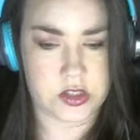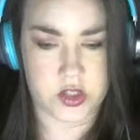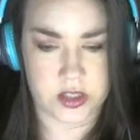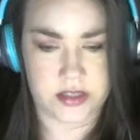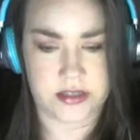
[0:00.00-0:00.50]

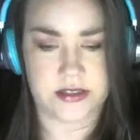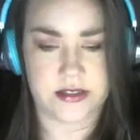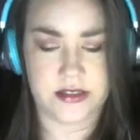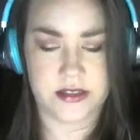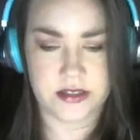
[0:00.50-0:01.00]
Darn it.
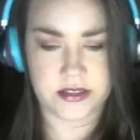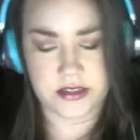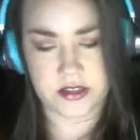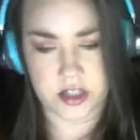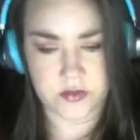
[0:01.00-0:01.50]

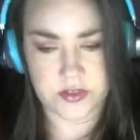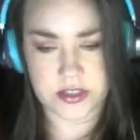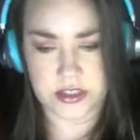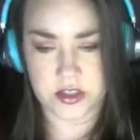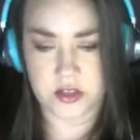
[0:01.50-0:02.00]
The coffee
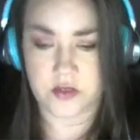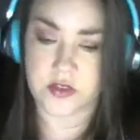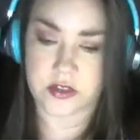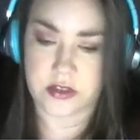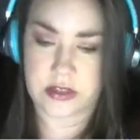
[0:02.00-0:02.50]
kick you
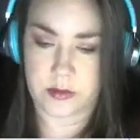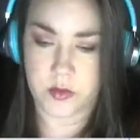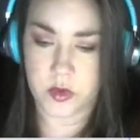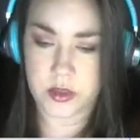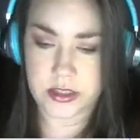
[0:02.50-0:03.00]
feel in that
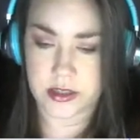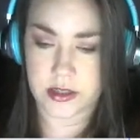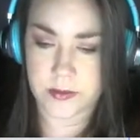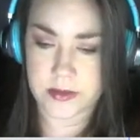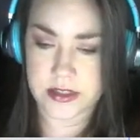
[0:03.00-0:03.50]
morning
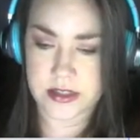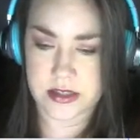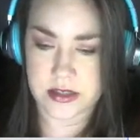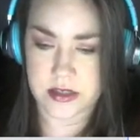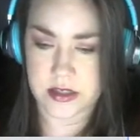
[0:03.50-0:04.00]
cup
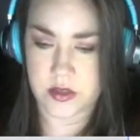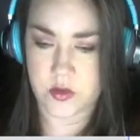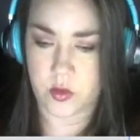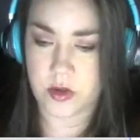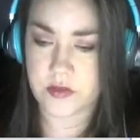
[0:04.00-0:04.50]
is the
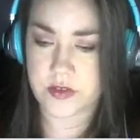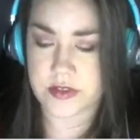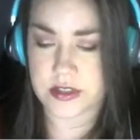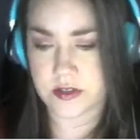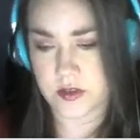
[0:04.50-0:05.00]

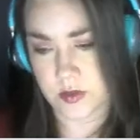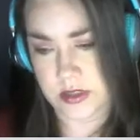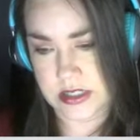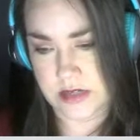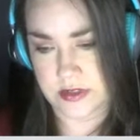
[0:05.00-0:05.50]
115 to
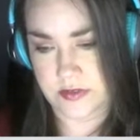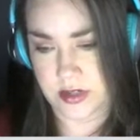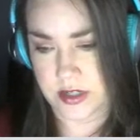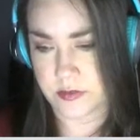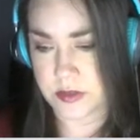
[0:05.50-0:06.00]

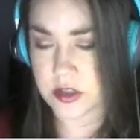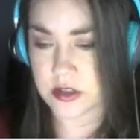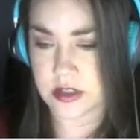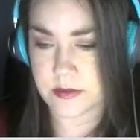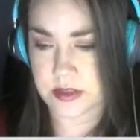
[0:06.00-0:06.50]
175
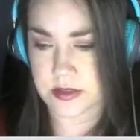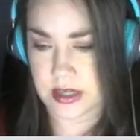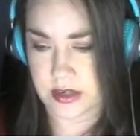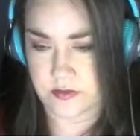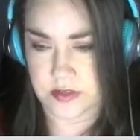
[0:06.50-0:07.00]
milligrams of
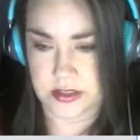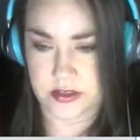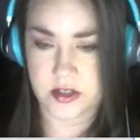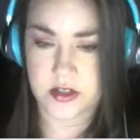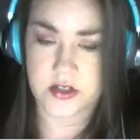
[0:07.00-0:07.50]
caffeine.
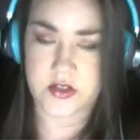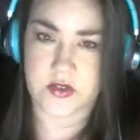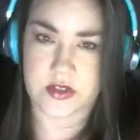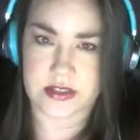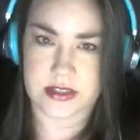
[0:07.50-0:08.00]
So
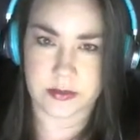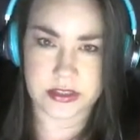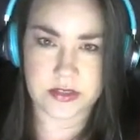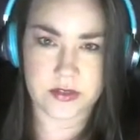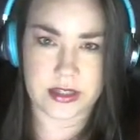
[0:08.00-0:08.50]
since I
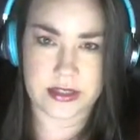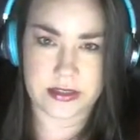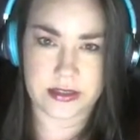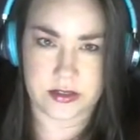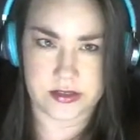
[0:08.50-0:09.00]
believe
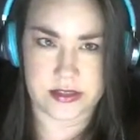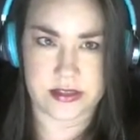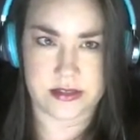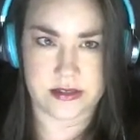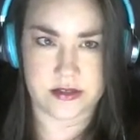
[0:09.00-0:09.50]
8
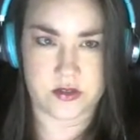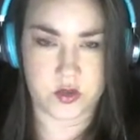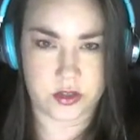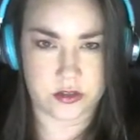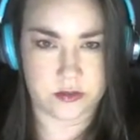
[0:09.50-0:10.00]
ounces is
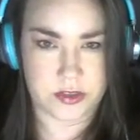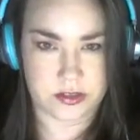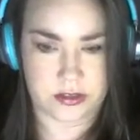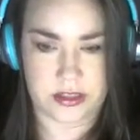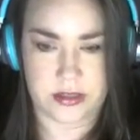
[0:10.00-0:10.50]
200
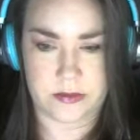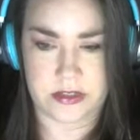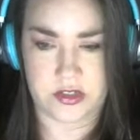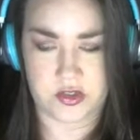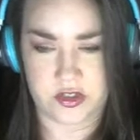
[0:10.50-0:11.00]
milligrams,
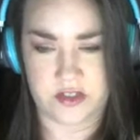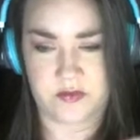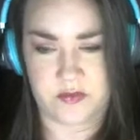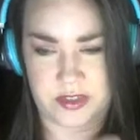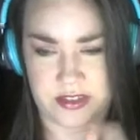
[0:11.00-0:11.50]
I should have
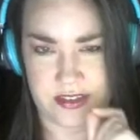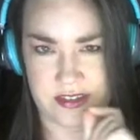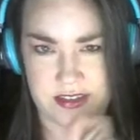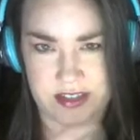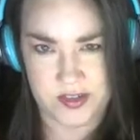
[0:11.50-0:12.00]
picked
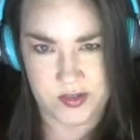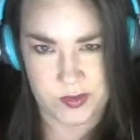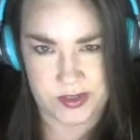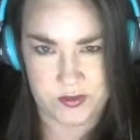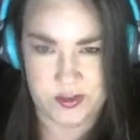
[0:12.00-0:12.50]
the other
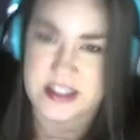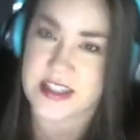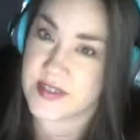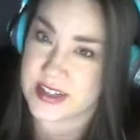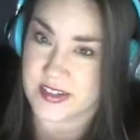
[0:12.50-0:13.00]
one for
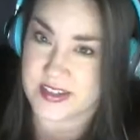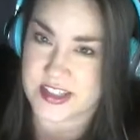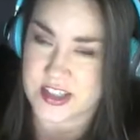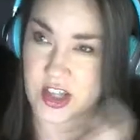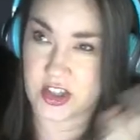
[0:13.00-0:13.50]
7
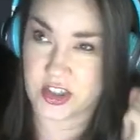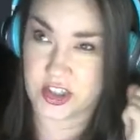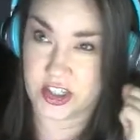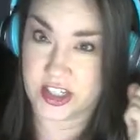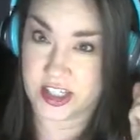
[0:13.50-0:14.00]
ounces.
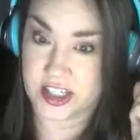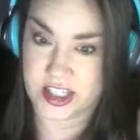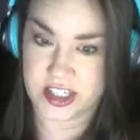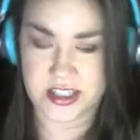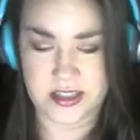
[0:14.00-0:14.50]
Duh.